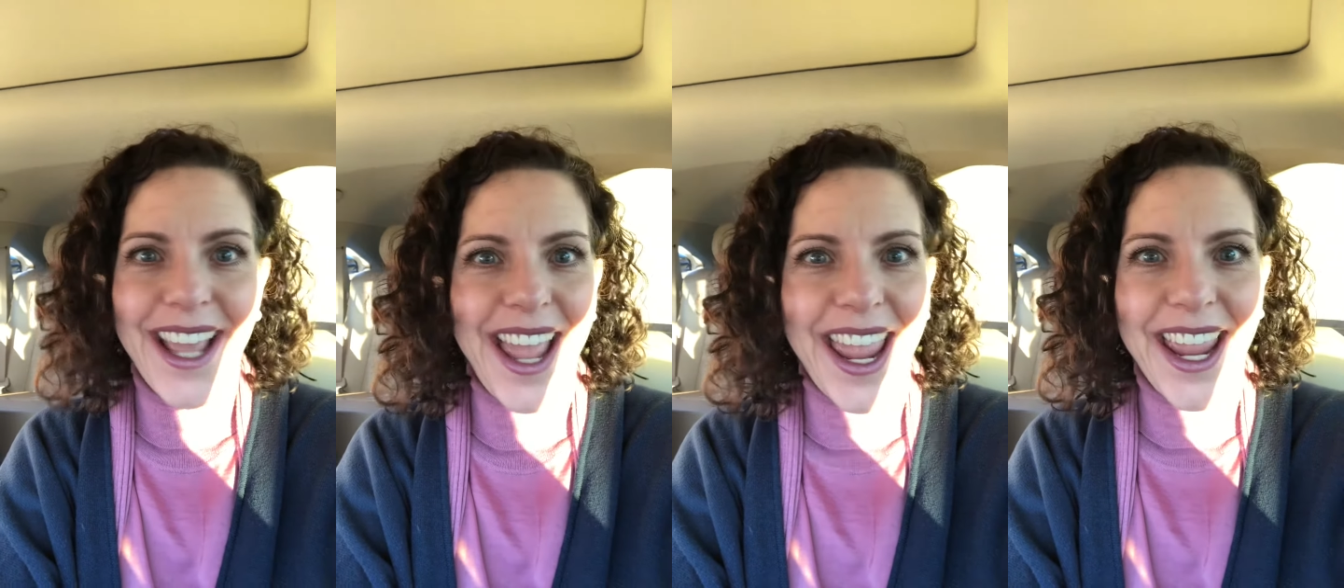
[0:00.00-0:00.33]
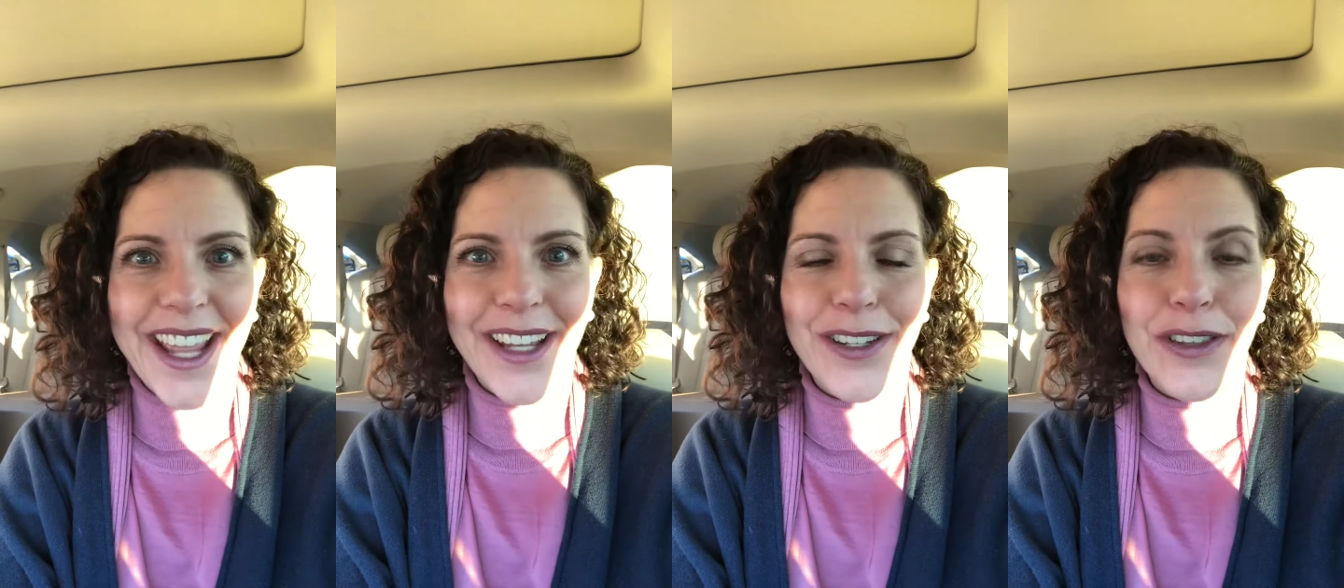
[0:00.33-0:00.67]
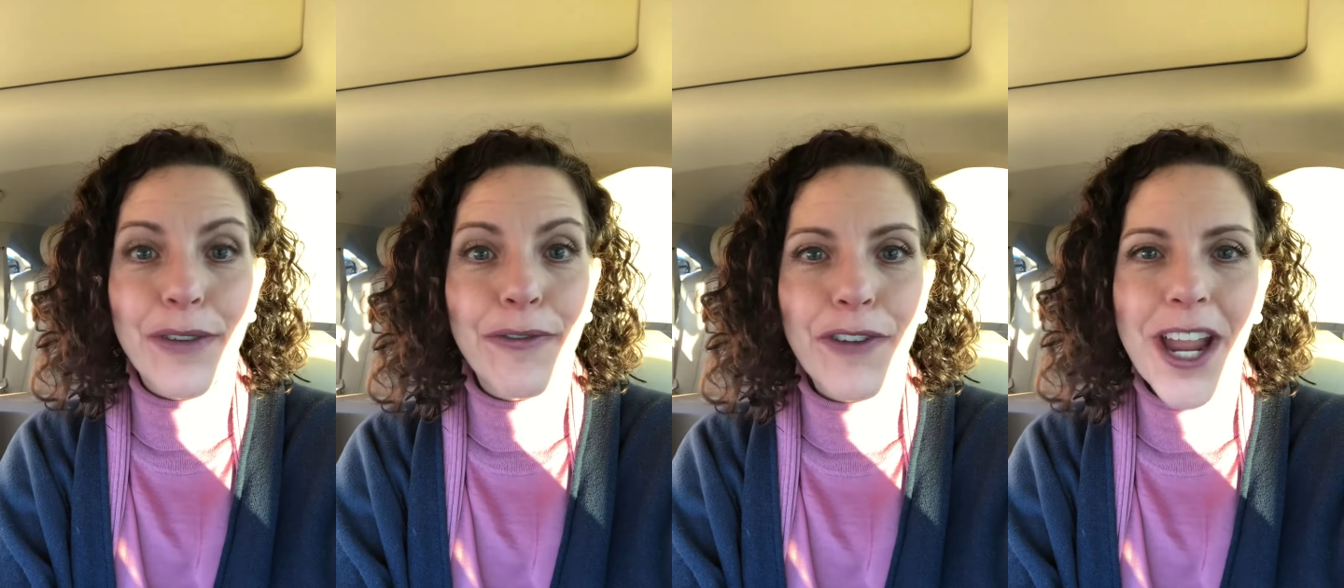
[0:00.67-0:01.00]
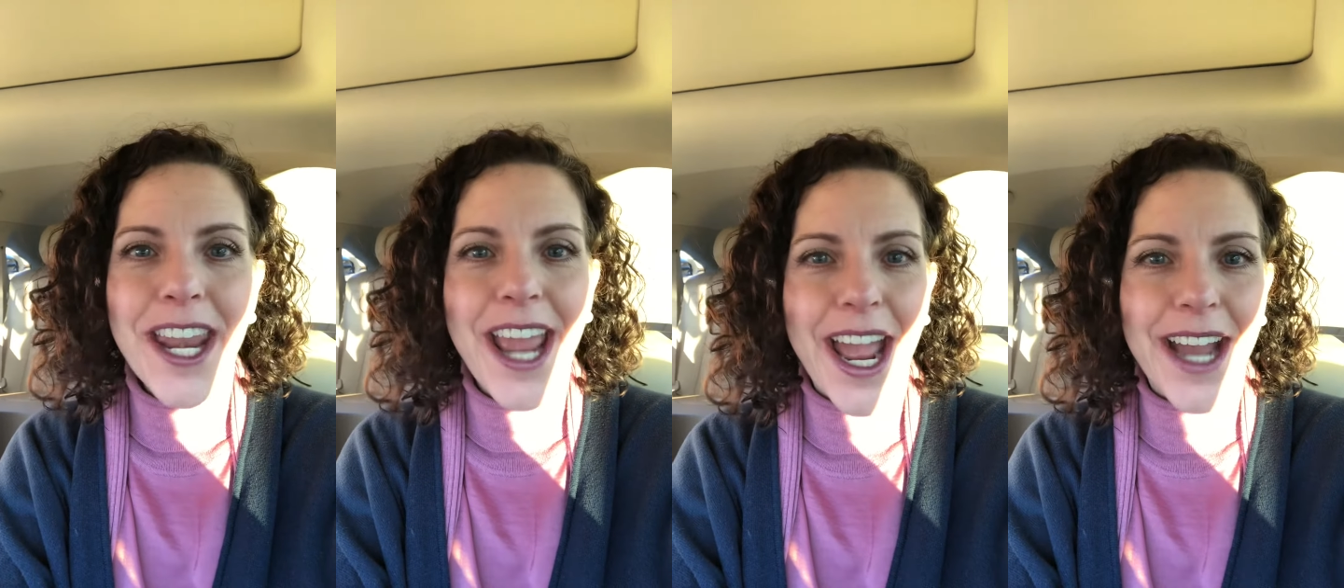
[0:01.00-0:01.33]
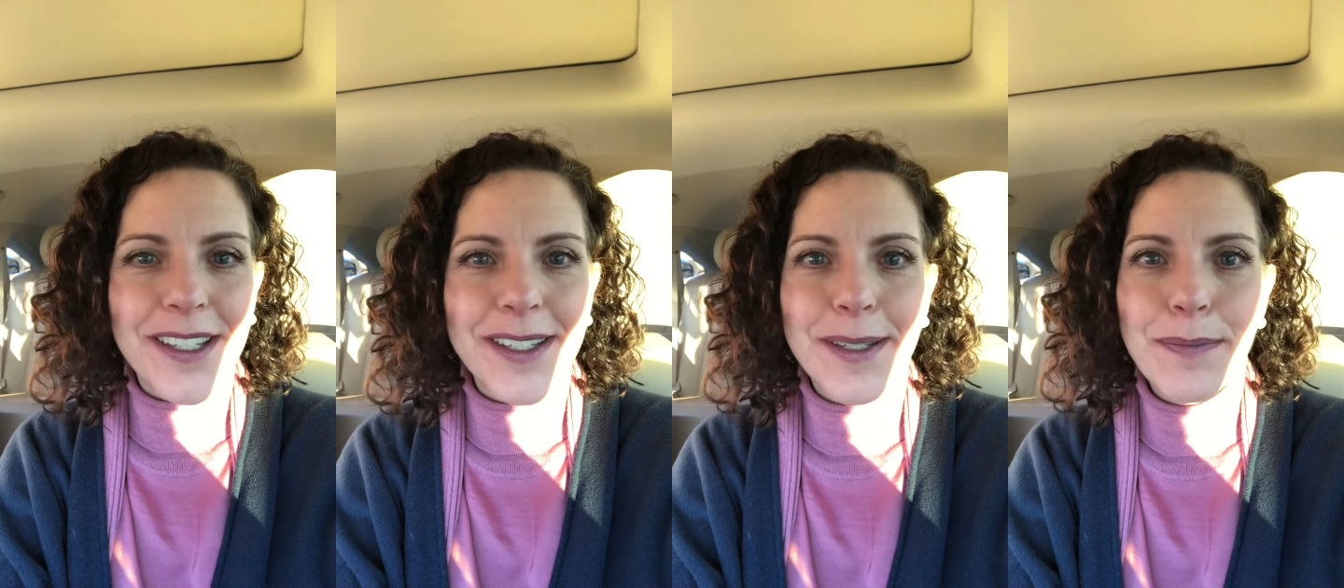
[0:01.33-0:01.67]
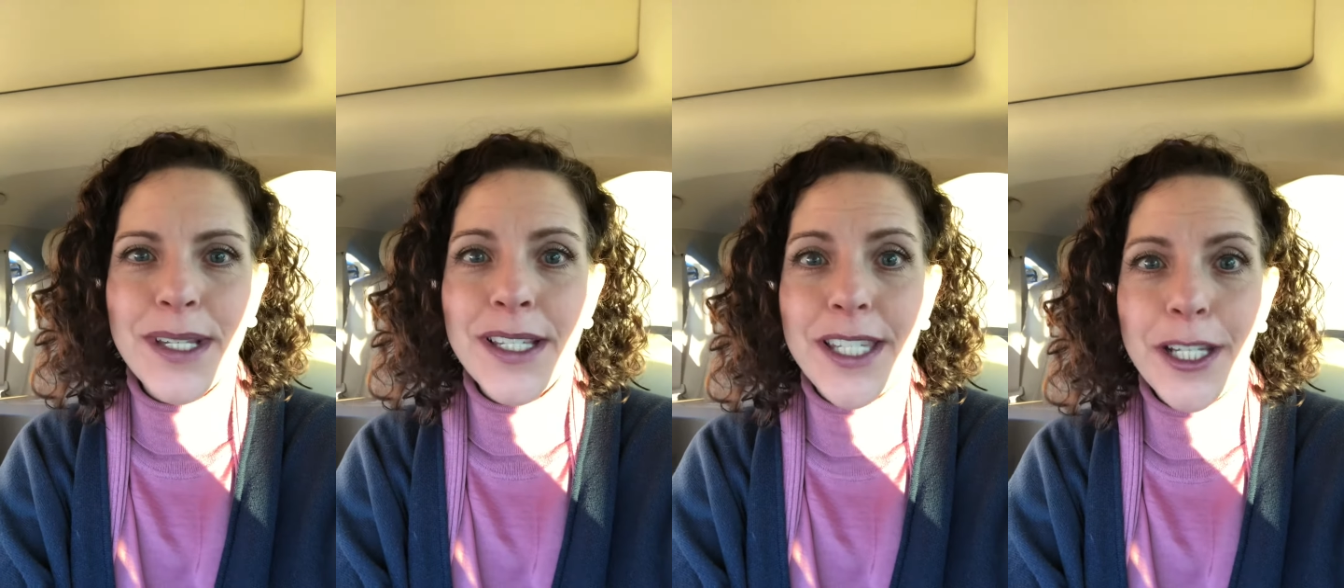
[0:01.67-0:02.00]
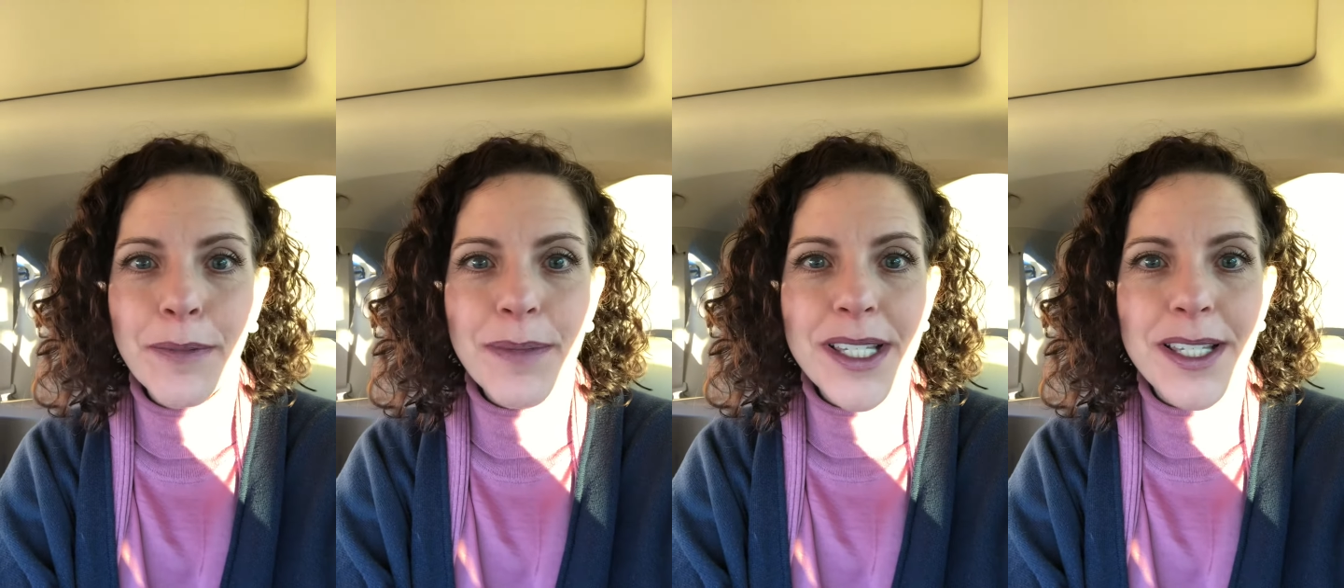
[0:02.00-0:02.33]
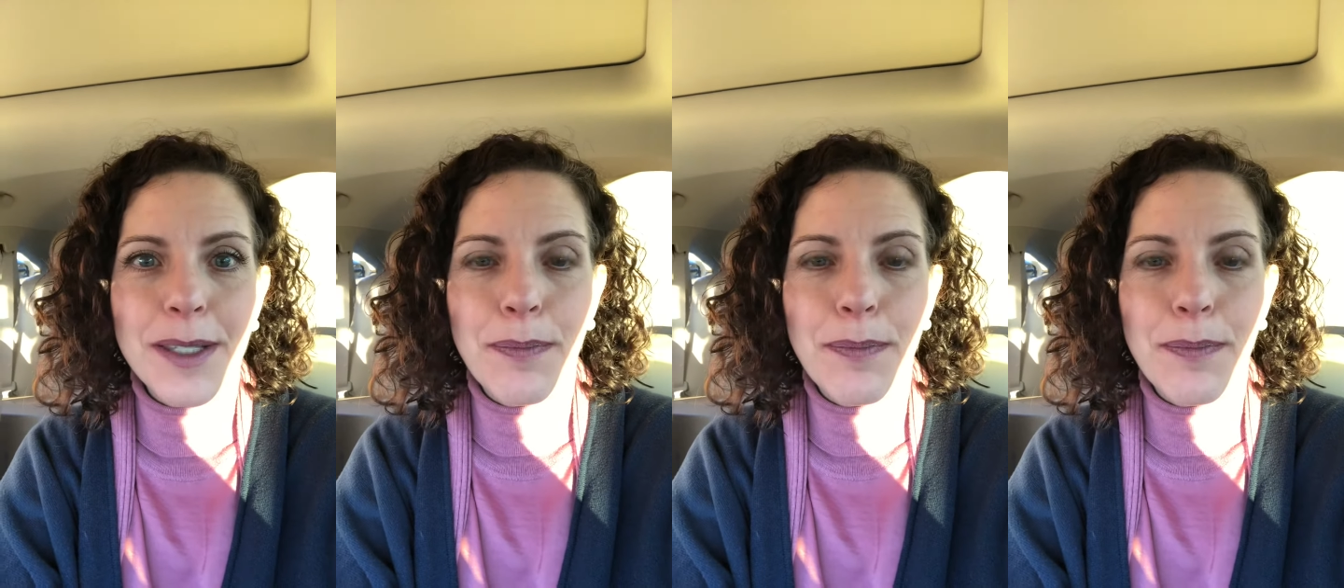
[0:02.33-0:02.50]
And the friend asks, "Dear Mrs.